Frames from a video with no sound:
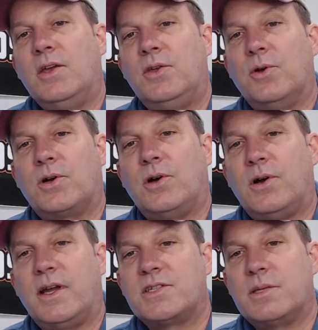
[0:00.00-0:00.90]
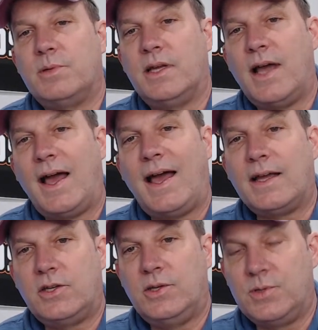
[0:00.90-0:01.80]
your car has to be an
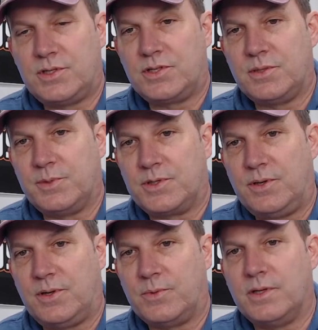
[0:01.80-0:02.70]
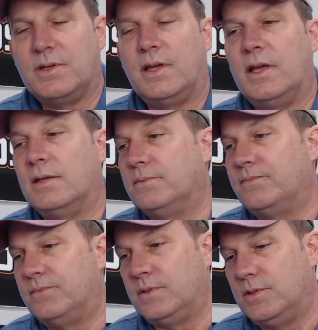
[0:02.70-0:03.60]
IQ system to start with, and
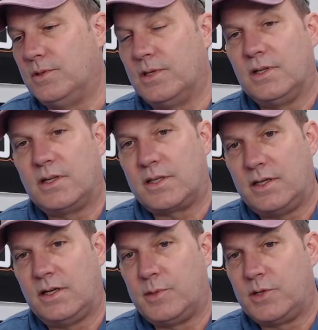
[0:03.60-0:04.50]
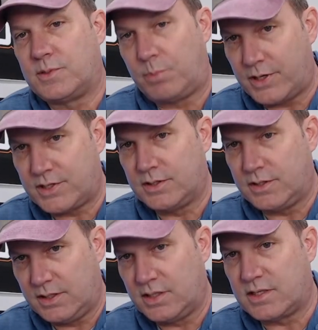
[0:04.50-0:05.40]
you're in luck there because a Precedent
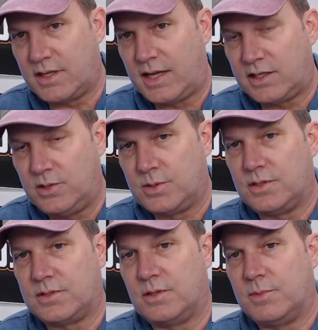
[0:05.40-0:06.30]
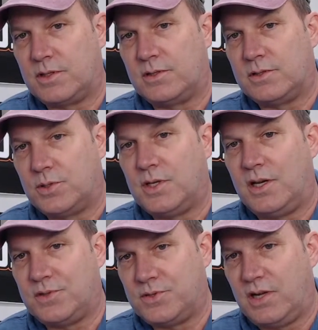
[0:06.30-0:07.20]
is an IQ system. A
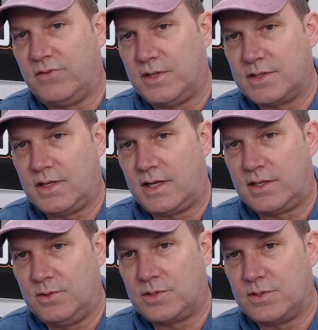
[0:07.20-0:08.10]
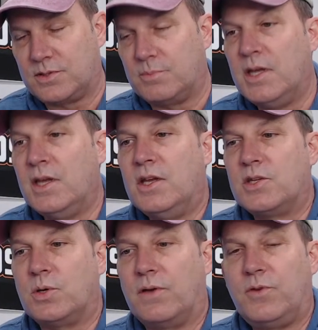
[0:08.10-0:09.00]
2007 is an IQ system.
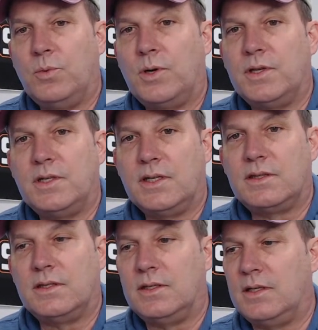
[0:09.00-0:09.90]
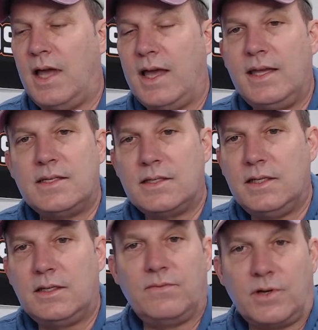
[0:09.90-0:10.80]
So if you wanted to get the
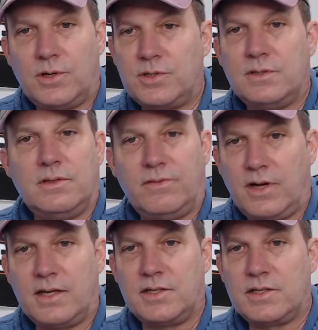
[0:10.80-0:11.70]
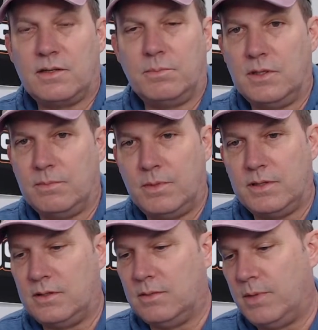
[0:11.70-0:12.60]
AC conversion Nevadas,
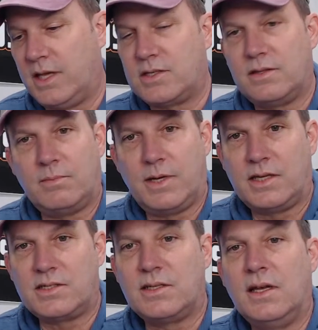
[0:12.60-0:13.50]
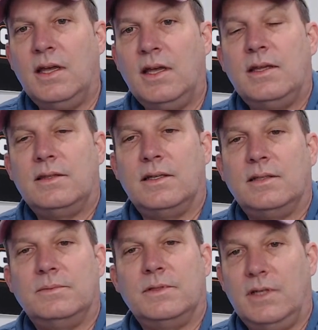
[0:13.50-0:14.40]
the best of the best,
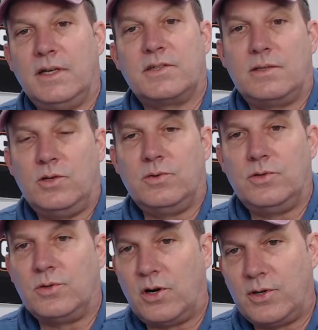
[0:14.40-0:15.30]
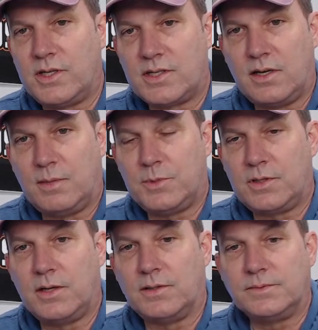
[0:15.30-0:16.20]
then yes, you're already set up to
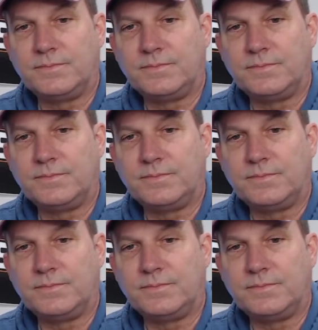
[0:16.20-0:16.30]
go.